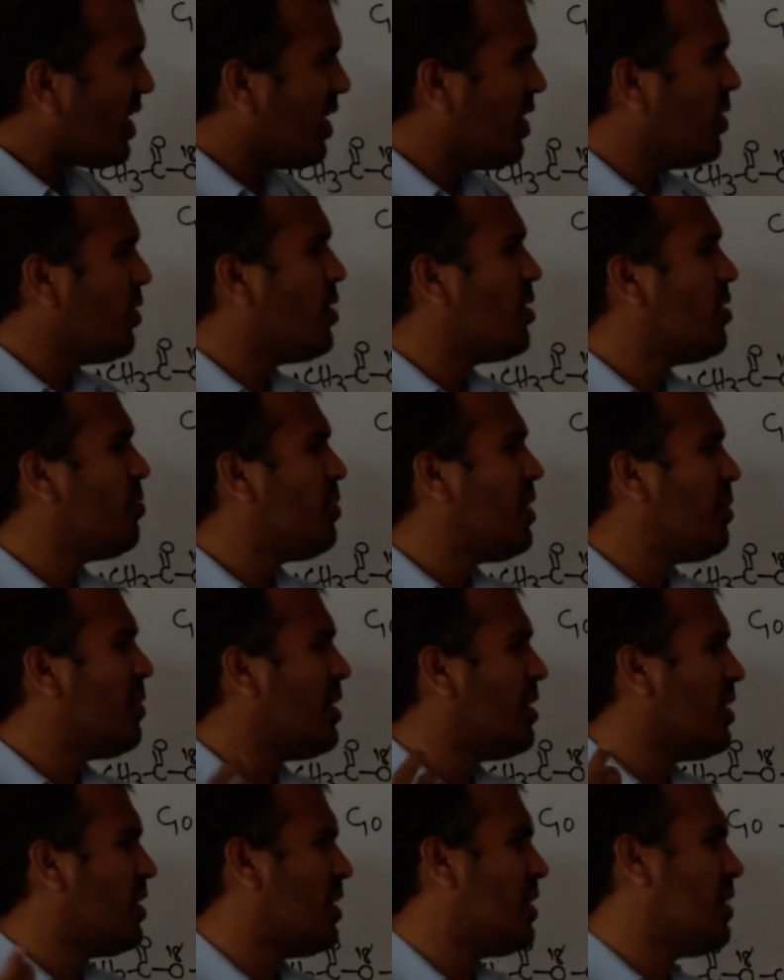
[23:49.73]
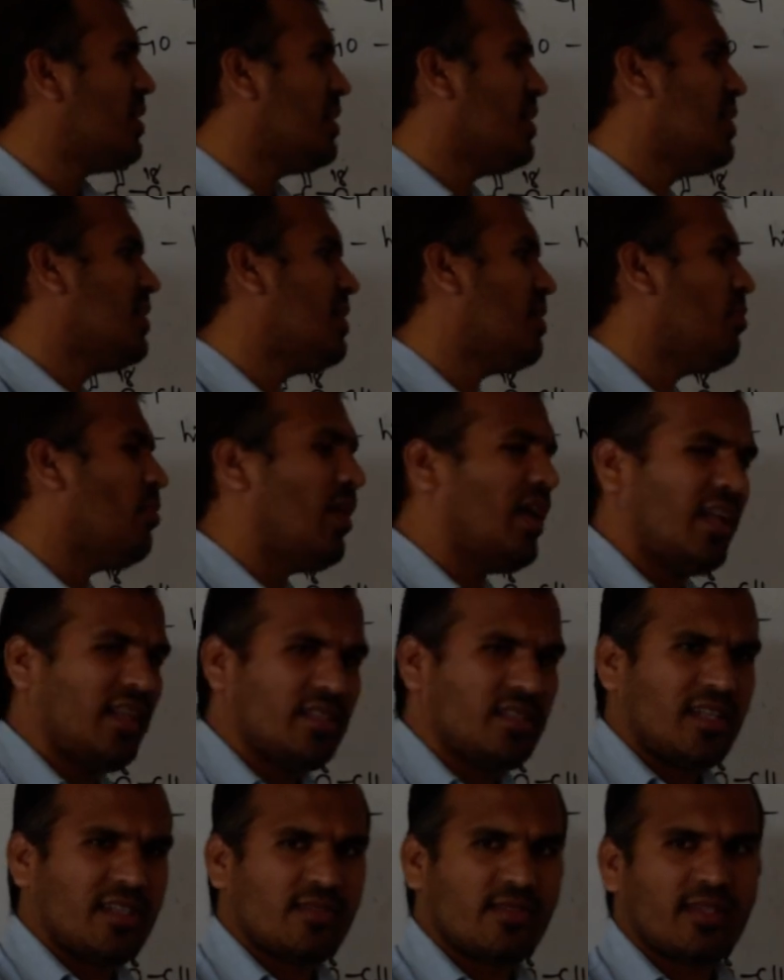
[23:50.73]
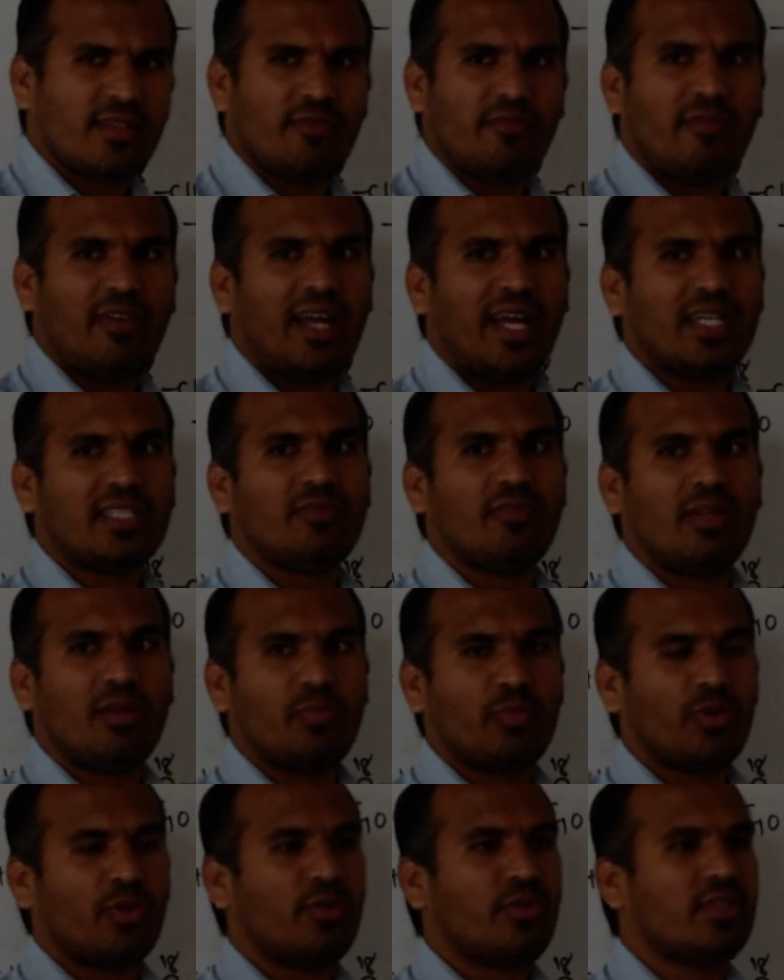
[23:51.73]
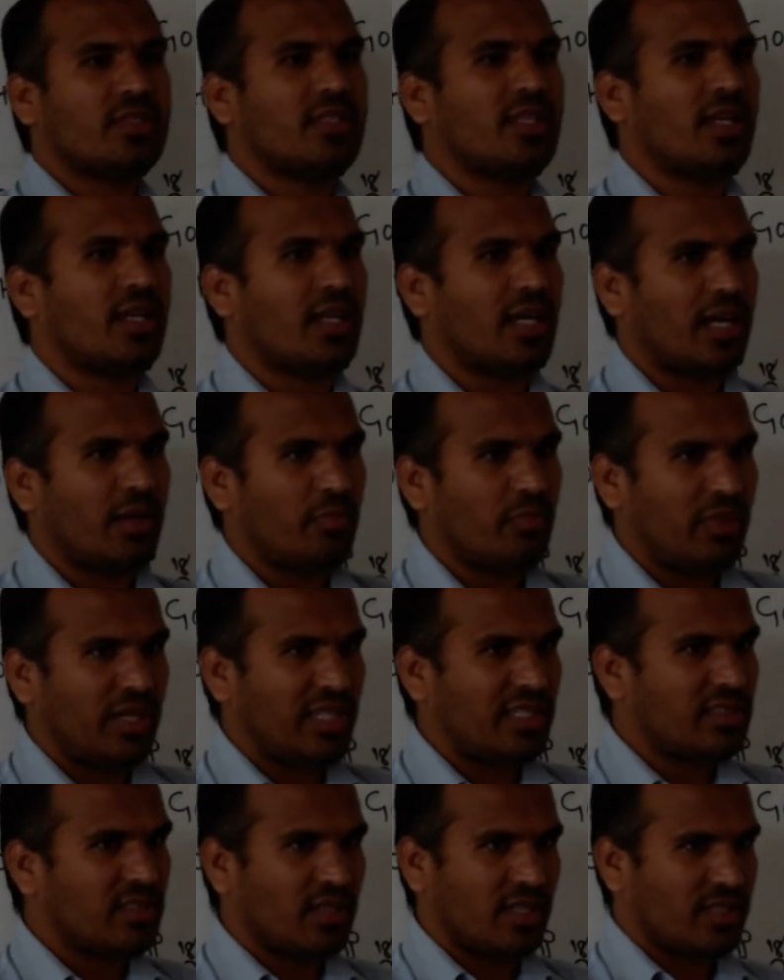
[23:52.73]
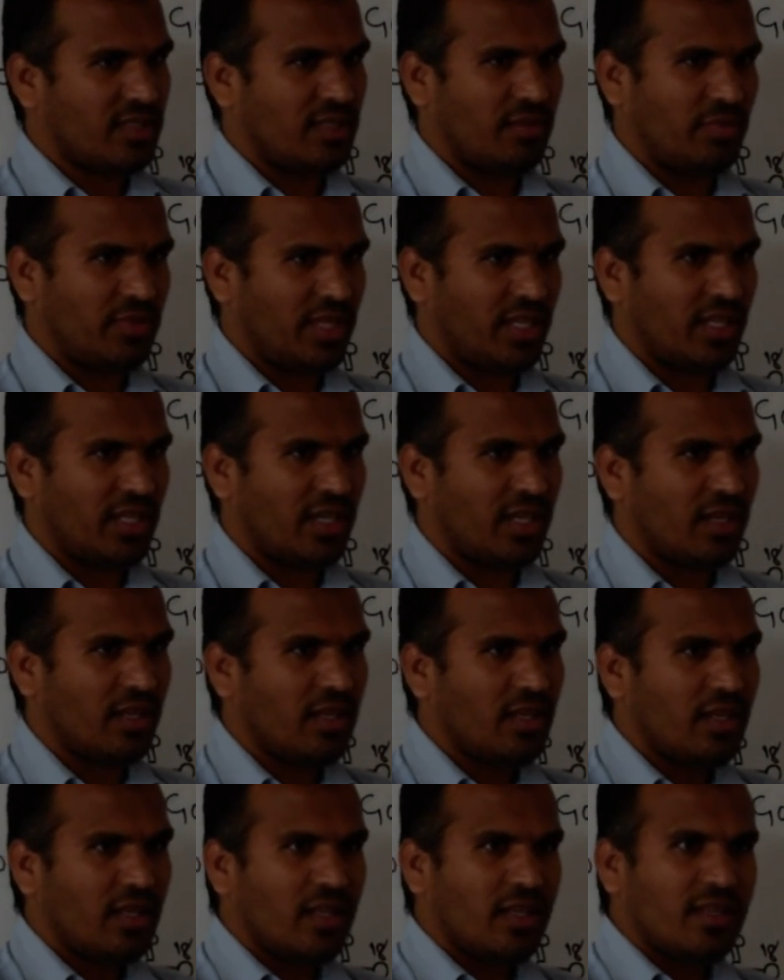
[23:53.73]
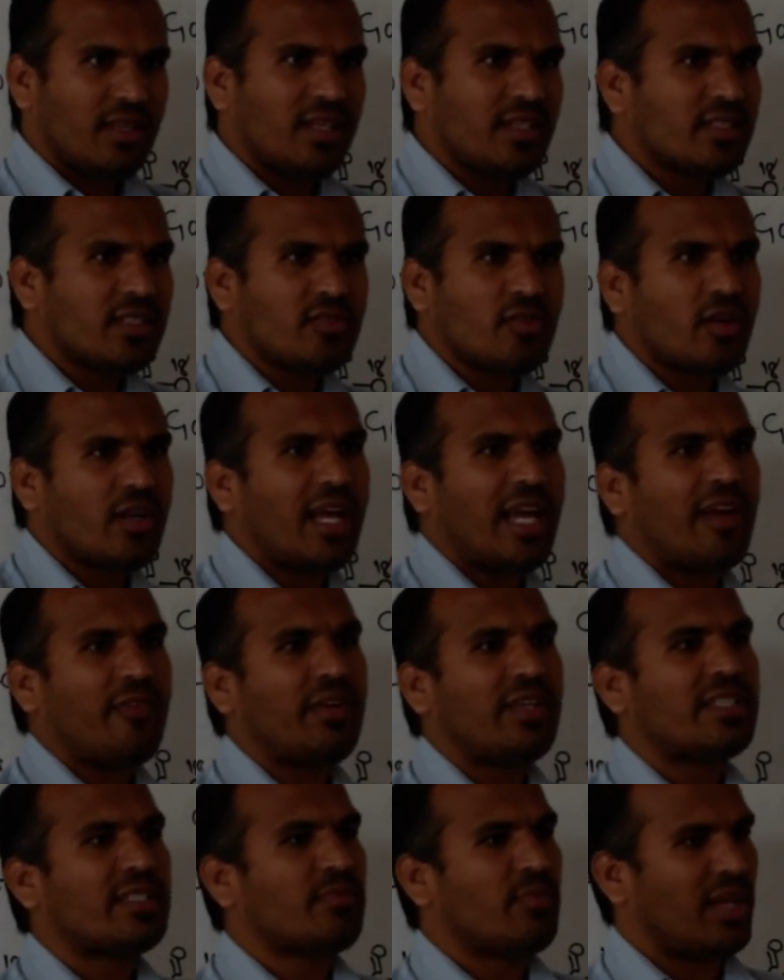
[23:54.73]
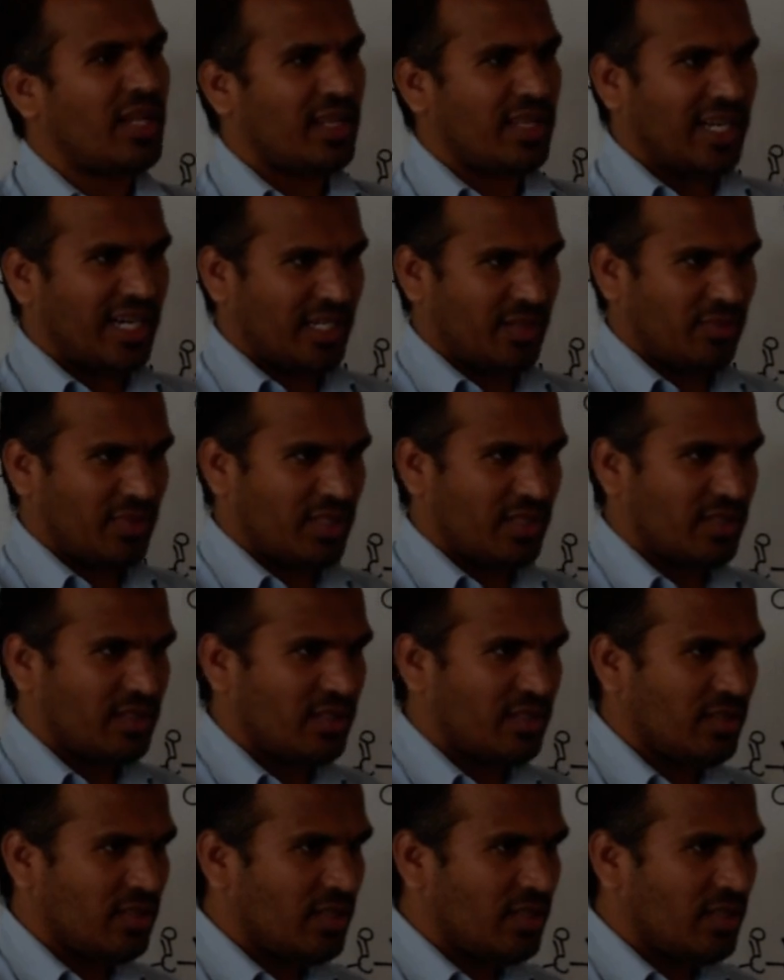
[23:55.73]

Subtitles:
when you learn in the biology also some wax will produce the bees or something that is not having smell that much.